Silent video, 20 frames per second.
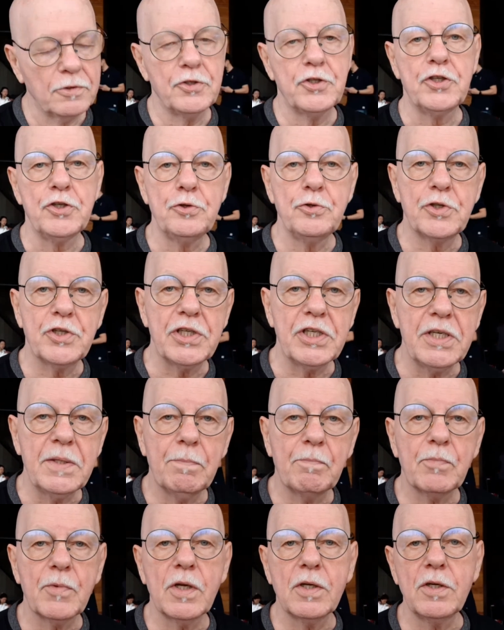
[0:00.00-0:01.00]
Juicy,
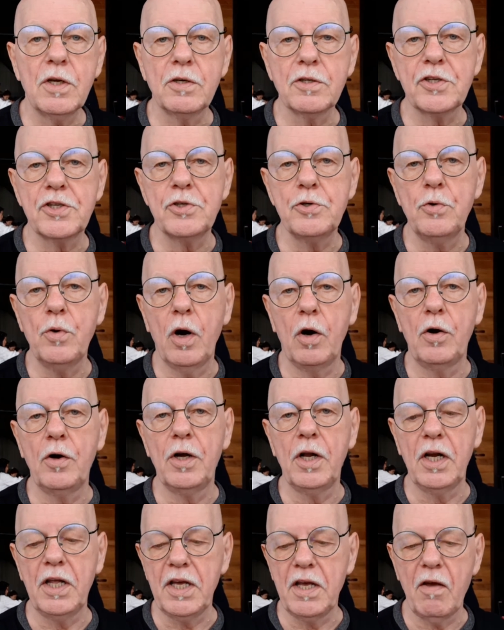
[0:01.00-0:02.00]
not too
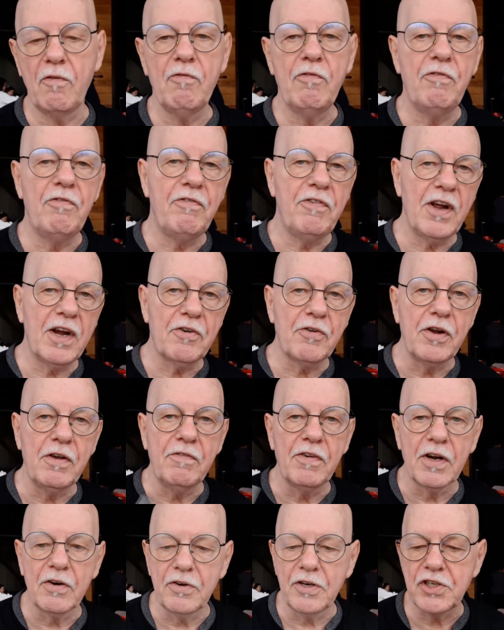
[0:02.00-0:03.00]
oily, very,
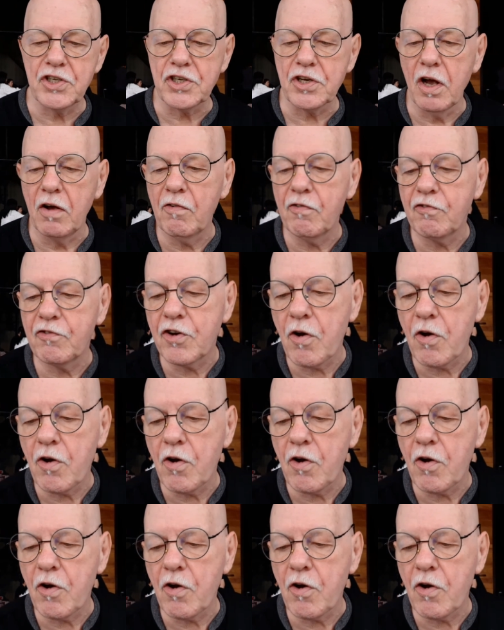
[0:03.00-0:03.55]
very soft.